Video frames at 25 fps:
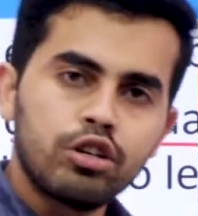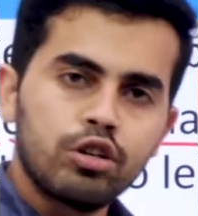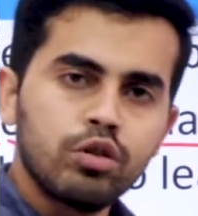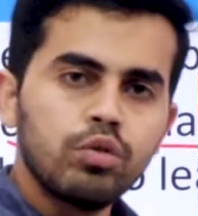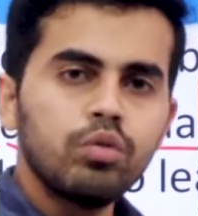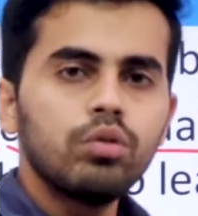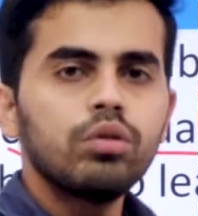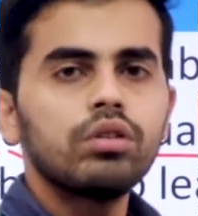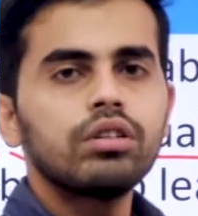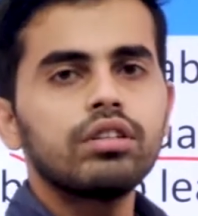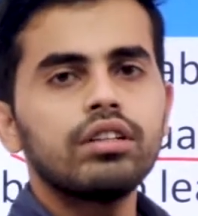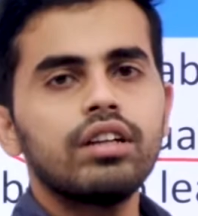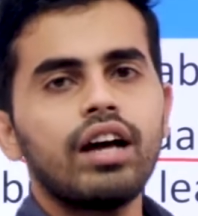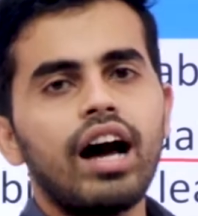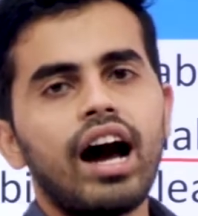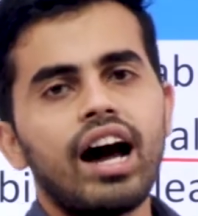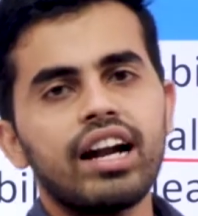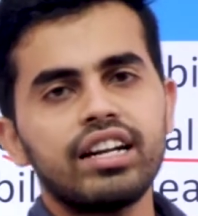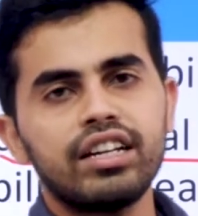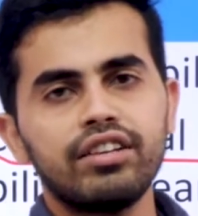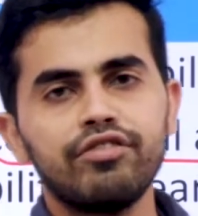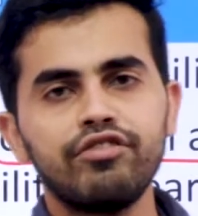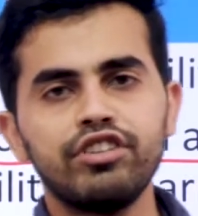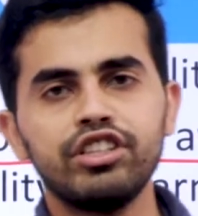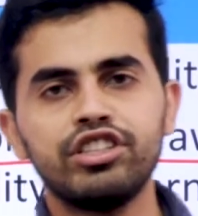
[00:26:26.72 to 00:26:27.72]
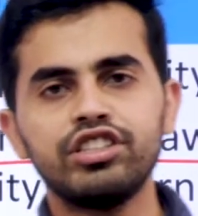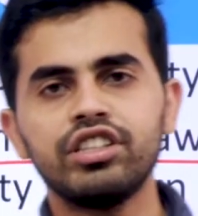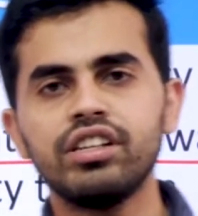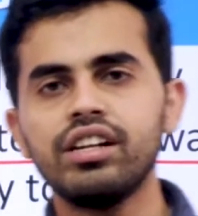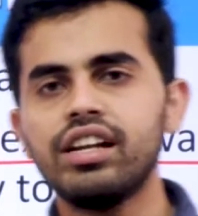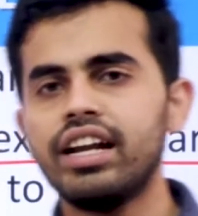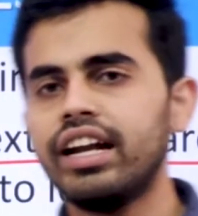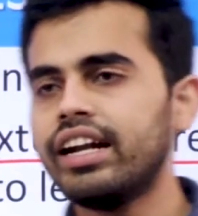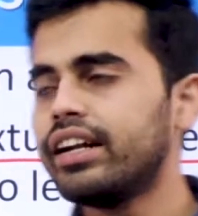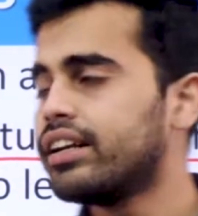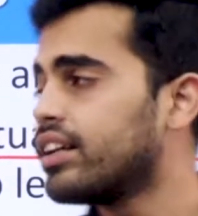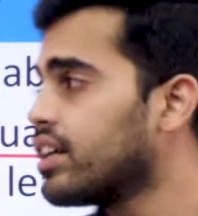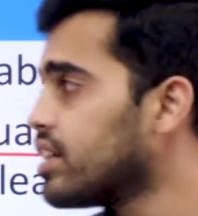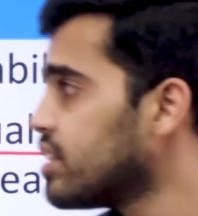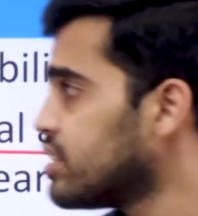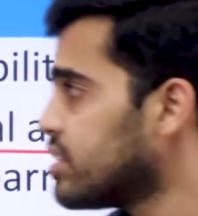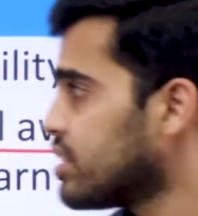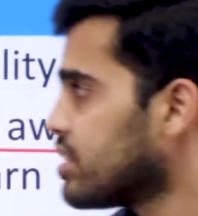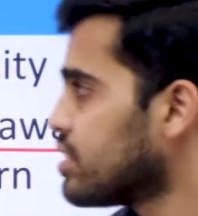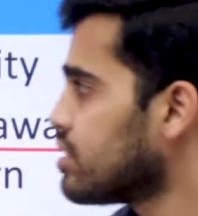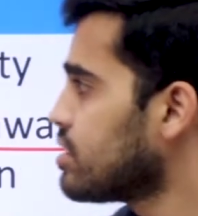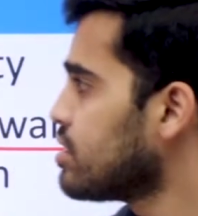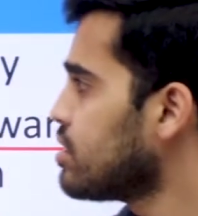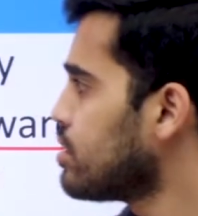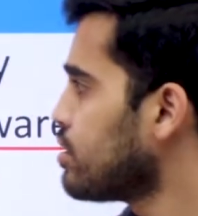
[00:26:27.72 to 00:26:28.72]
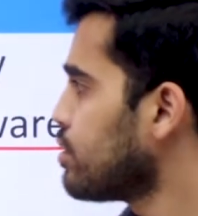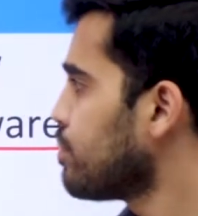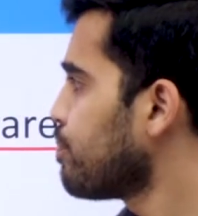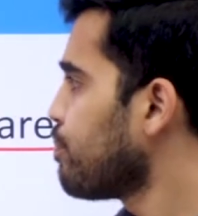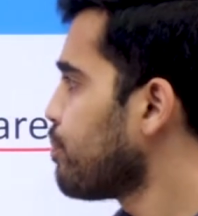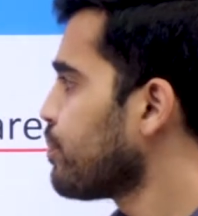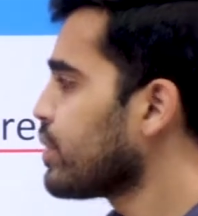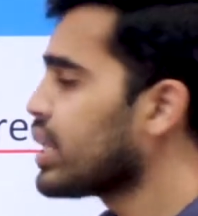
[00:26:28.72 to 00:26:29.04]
to artificial intelligence